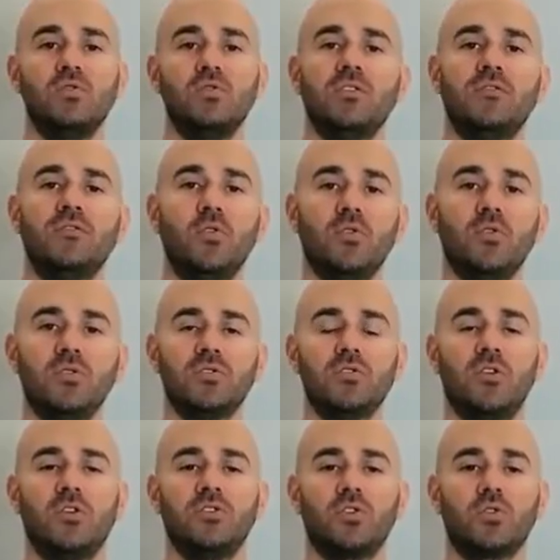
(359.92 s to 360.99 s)
you can focus
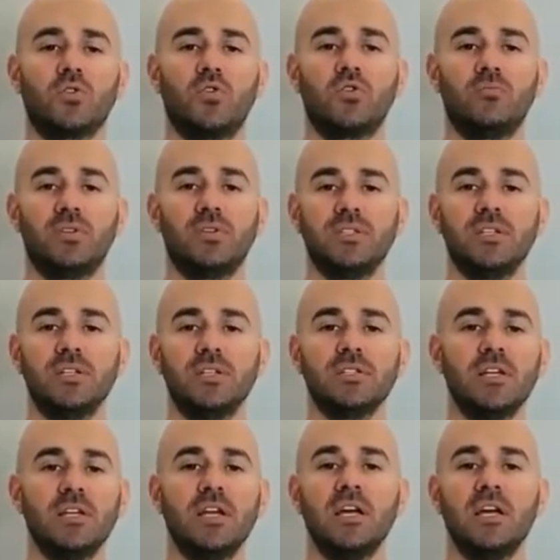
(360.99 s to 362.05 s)
on your core
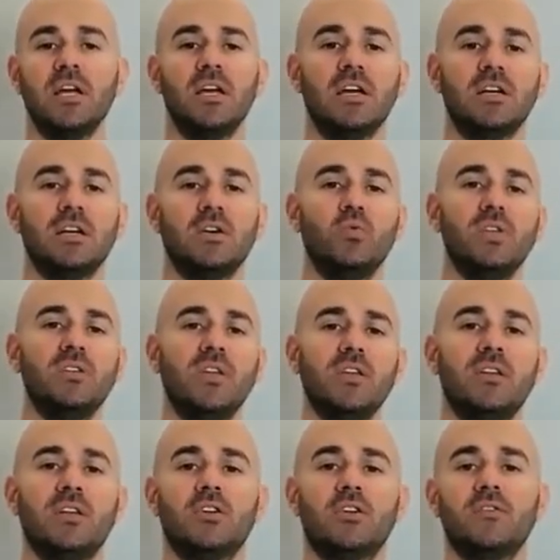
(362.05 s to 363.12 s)
business. We
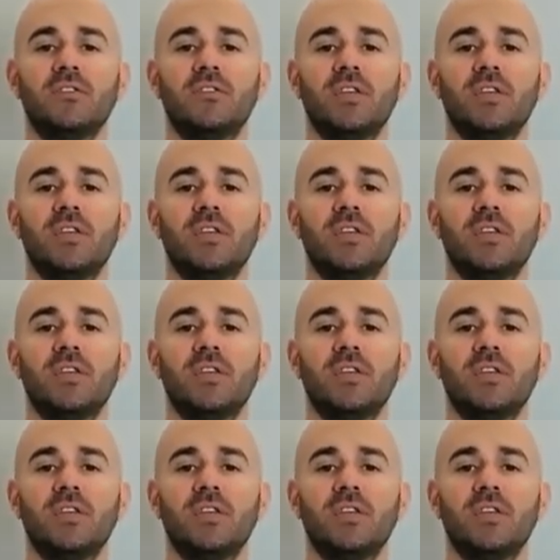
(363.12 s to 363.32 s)
take care of